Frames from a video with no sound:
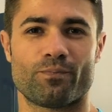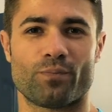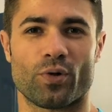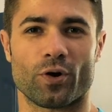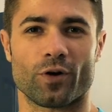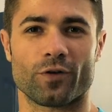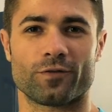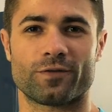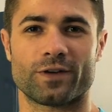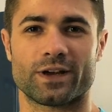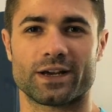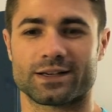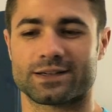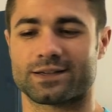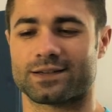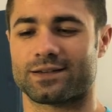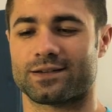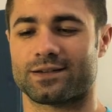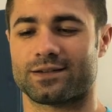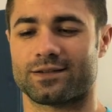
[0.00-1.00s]
perfect,
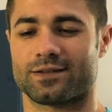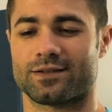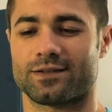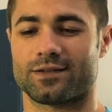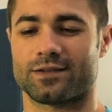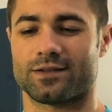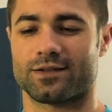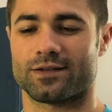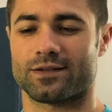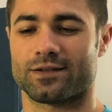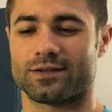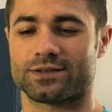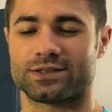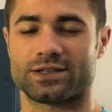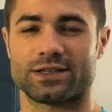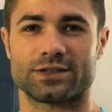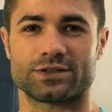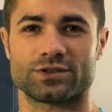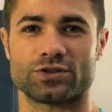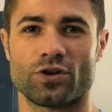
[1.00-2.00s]

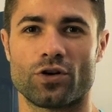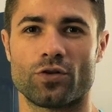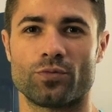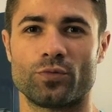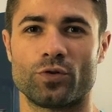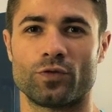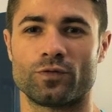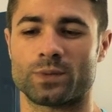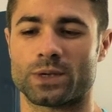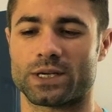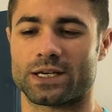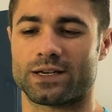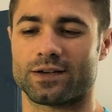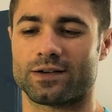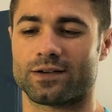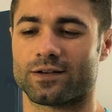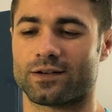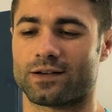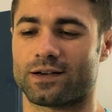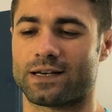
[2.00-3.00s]
see there's no movement
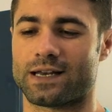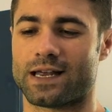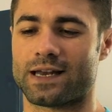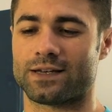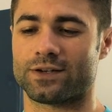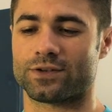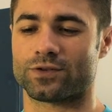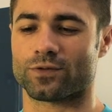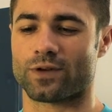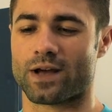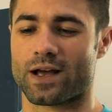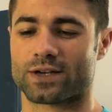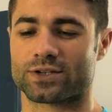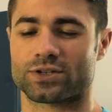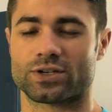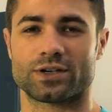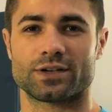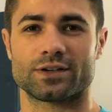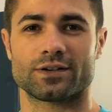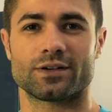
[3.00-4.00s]
here in any
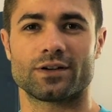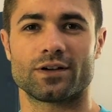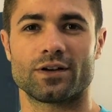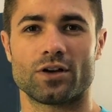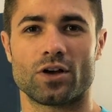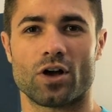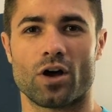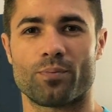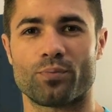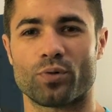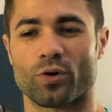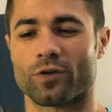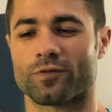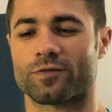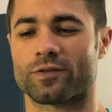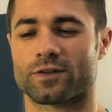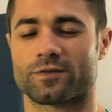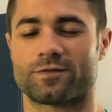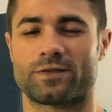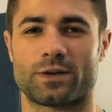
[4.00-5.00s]
direction, a
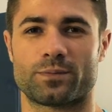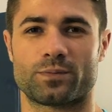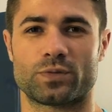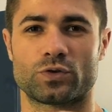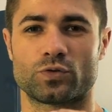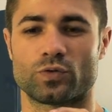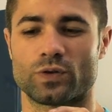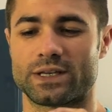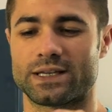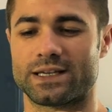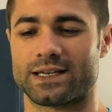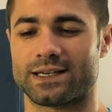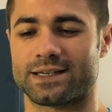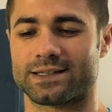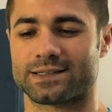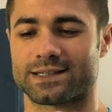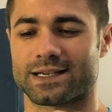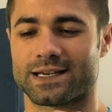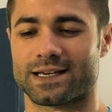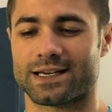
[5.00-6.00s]
perfect fit between
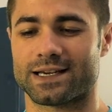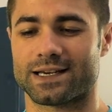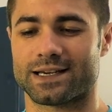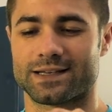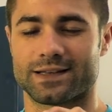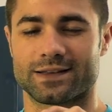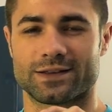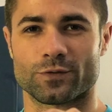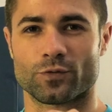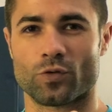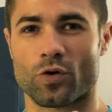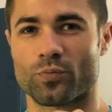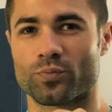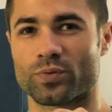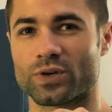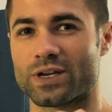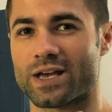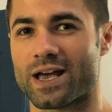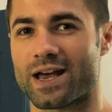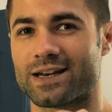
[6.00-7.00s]
these, that there won't
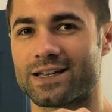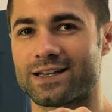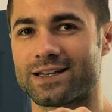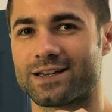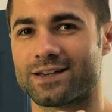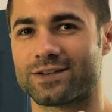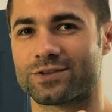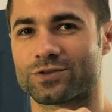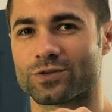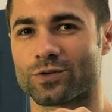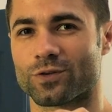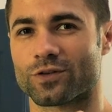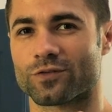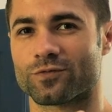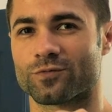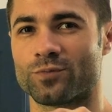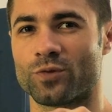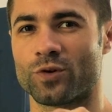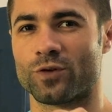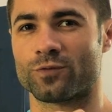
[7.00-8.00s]
be any sort
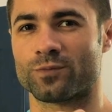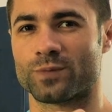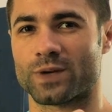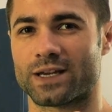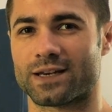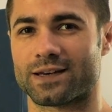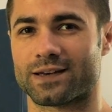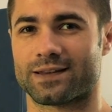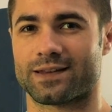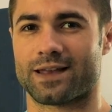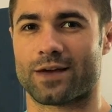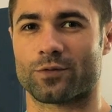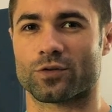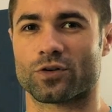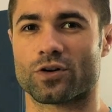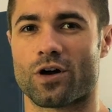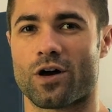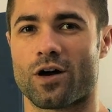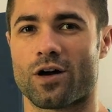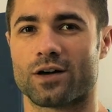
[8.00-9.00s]
of movement that
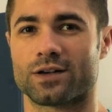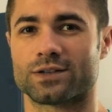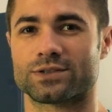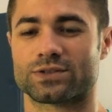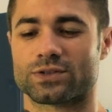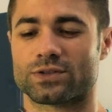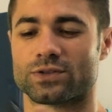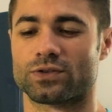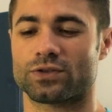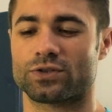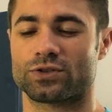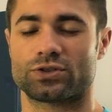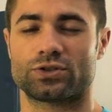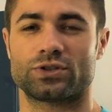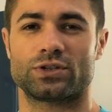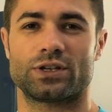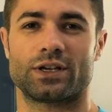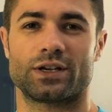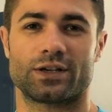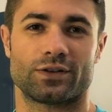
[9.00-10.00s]
will cause
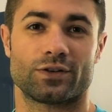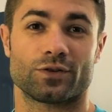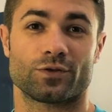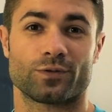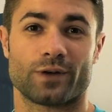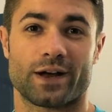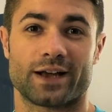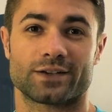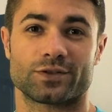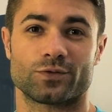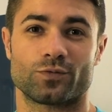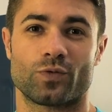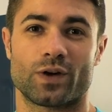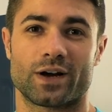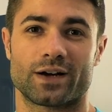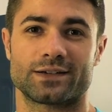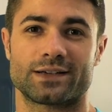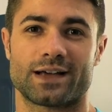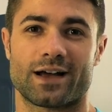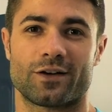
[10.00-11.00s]
the crank to
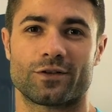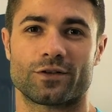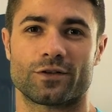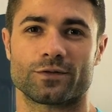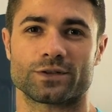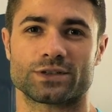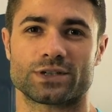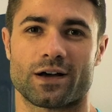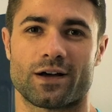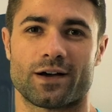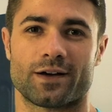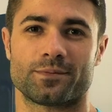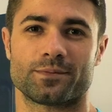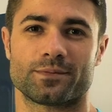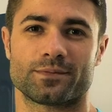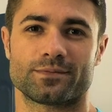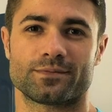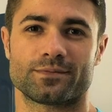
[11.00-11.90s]
wear down over time.